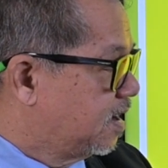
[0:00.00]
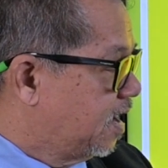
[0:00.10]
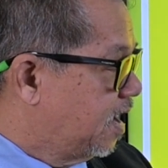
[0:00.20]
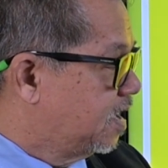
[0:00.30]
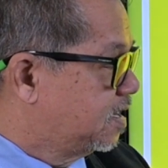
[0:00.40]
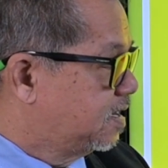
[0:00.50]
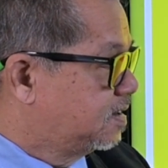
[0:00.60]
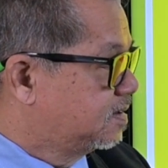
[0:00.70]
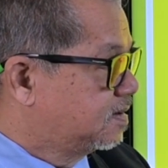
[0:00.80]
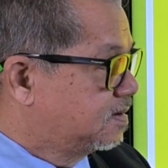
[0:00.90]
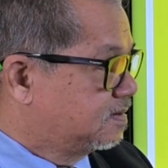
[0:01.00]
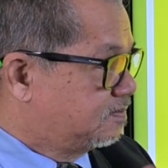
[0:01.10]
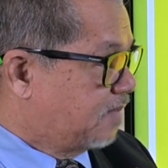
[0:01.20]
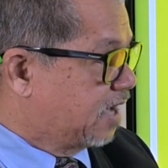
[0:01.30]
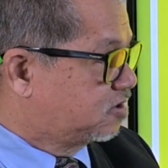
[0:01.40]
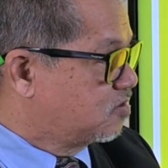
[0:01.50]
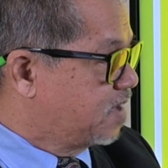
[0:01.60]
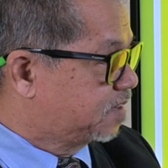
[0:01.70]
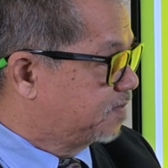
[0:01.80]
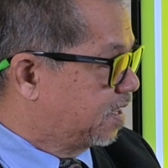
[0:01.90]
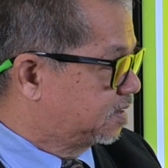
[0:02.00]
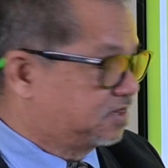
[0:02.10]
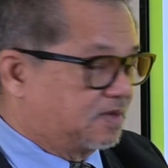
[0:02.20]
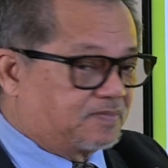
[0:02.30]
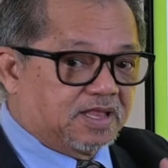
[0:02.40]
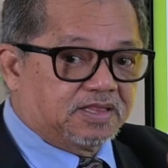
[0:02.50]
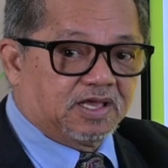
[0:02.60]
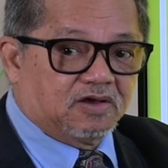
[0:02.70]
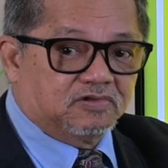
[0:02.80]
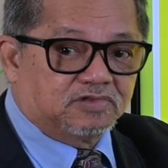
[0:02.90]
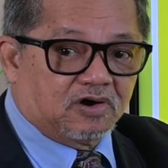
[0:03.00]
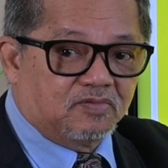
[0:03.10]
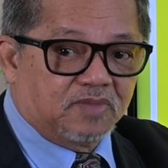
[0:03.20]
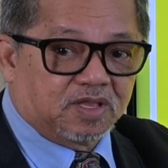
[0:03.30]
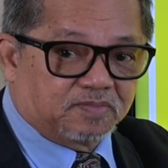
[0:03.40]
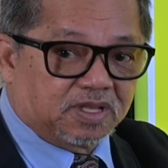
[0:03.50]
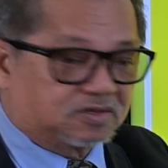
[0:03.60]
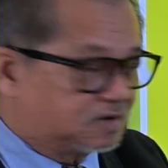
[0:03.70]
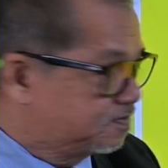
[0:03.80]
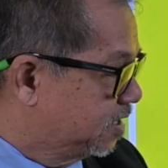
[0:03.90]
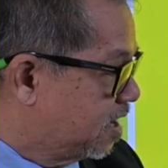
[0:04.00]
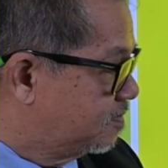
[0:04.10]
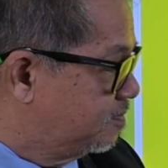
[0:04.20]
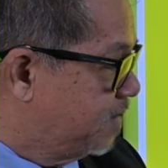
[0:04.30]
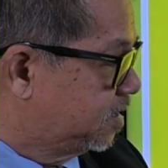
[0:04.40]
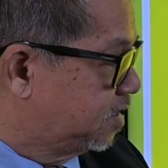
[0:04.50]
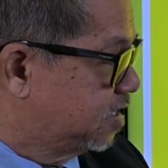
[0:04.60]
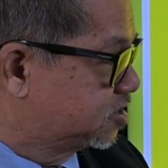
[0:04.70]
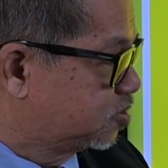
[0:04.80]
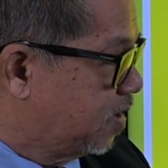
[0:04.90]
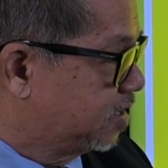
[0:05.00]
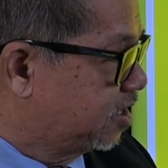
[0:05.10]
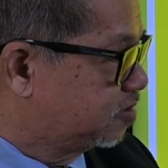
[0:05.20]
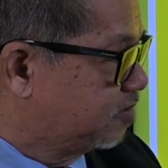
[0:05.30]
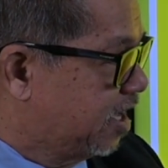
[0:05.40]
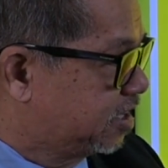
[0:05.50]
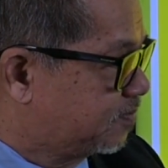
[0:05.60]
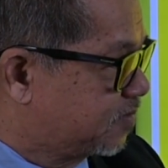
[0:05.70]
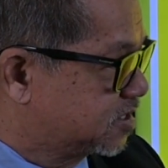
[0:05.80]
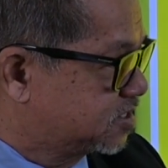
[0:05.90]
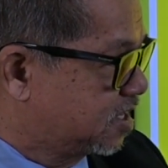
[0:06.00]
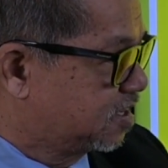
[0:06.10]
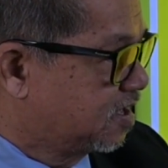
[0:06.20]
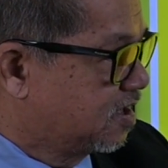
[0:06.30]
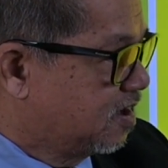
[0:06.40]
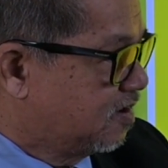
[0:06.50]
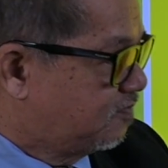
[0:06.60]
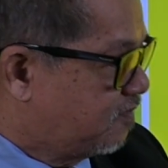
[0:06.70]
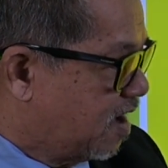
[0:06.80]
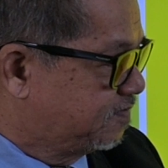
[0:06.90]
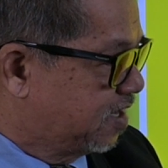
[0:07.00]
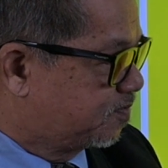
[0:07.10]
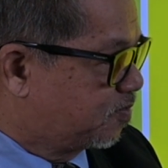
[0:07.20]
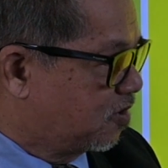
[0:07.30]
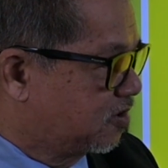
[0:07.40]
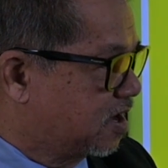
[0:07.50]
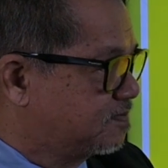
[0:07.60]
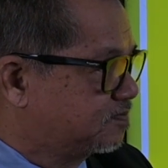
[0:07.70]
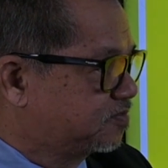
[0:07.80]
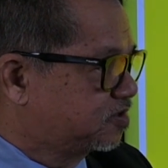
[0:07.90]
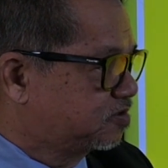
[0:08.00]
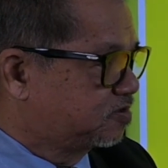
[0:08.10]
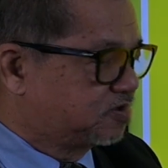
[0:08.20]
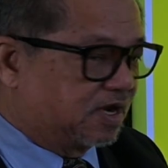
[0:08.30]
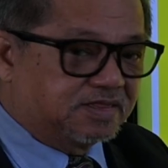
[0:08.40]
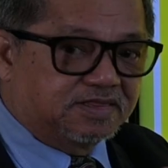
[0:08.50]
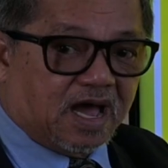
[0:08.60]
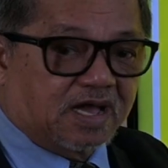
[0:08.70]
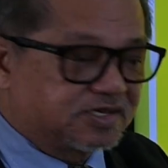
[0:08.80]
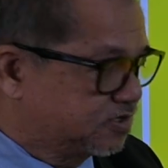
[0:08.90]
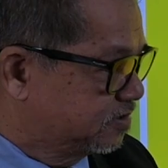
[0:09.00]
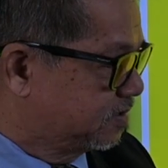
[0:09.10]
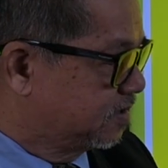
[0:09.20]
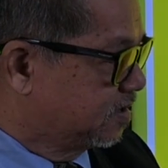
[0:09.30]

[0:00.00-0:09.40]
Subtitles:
And my commitment, depending on the commitment of the government, is 20 to 80% five-year program reduction